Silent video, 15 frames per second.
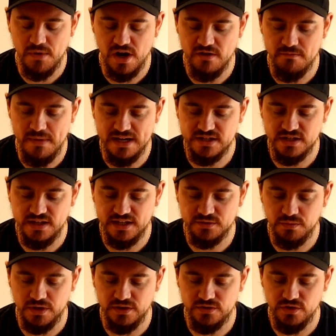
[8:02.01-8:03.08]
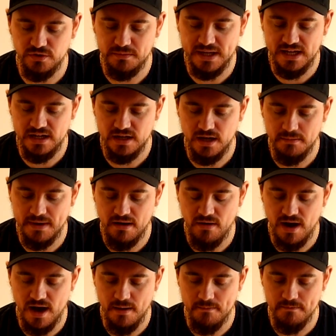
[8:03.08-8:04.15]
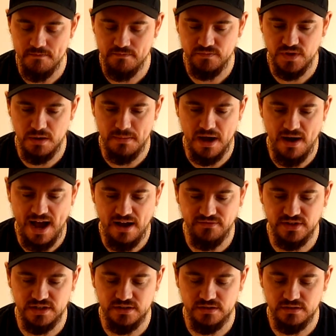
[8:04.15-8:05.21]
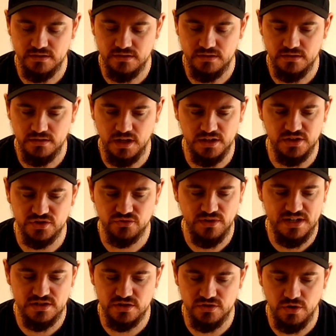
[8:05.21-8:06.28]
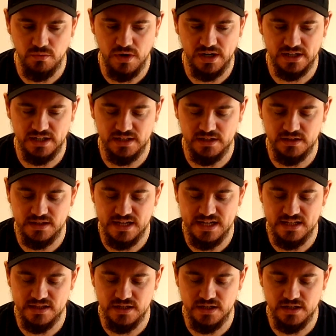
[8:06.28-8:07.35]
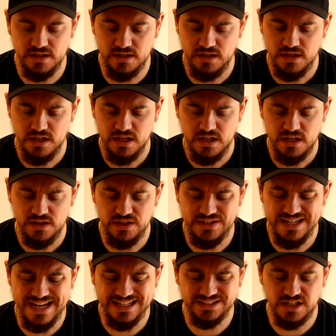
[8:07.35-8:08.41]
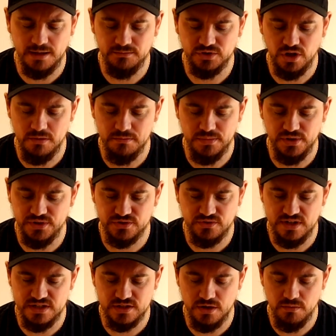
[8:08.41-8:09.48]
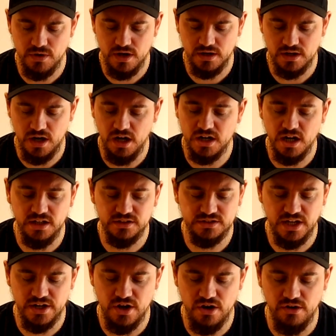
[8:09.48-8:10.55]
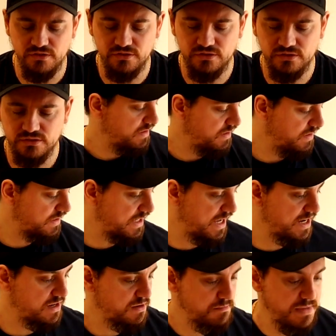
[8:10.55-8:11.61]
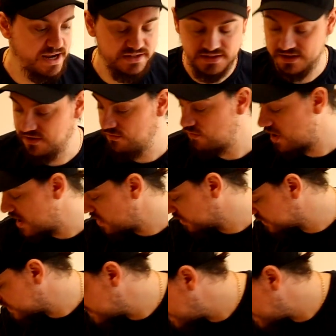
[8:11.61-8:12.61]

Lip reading: might have mentioned this one to me about having, like, the screen's just not working. The DS comes on, but the screens don't work. I can't turn it off. Okay, amazing. Right, on to the